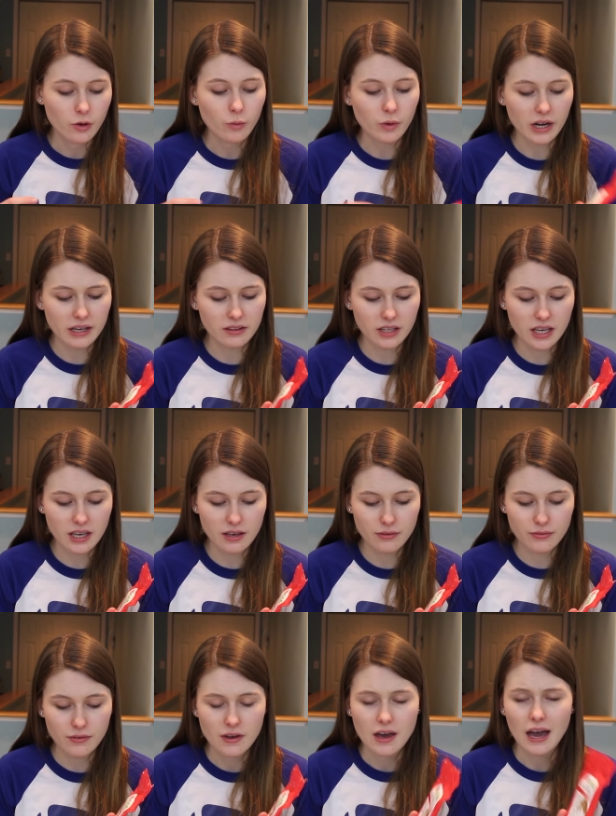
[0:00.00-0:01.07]
When I
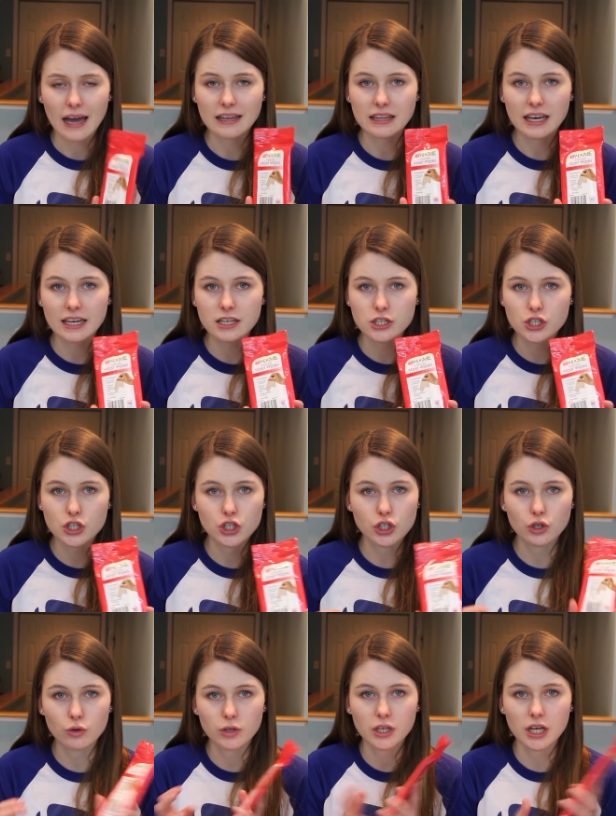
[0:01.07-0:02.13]
leave, I like
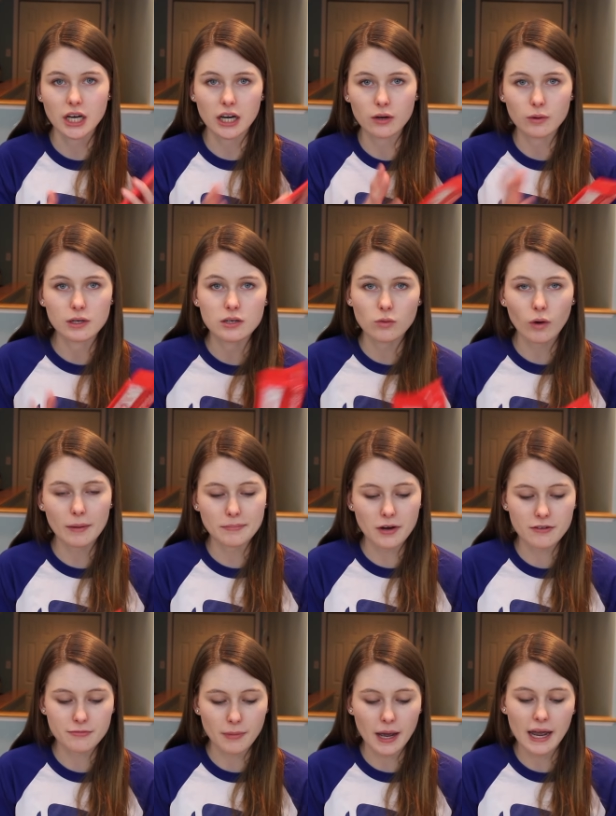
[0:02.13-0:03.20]
to, you know, wipe off my